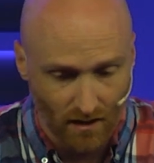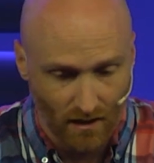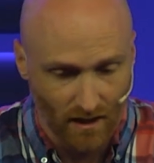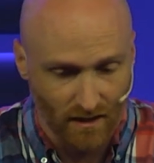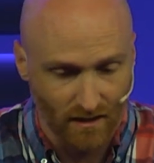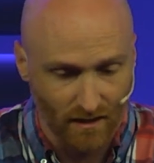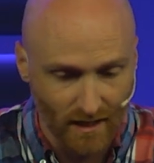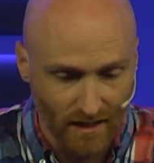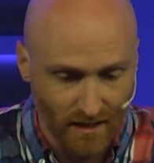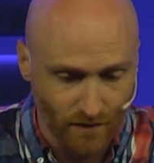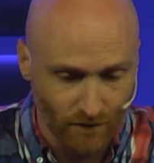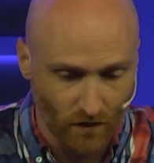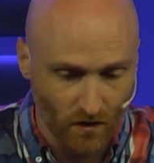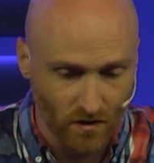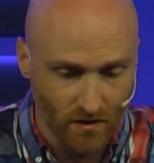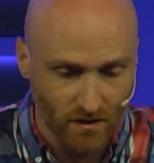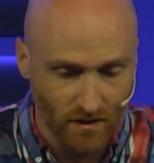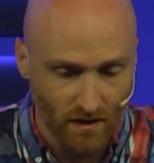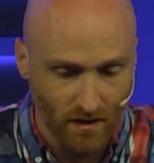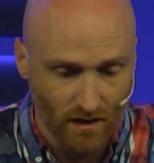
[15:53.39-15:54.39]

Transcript: In the next verse,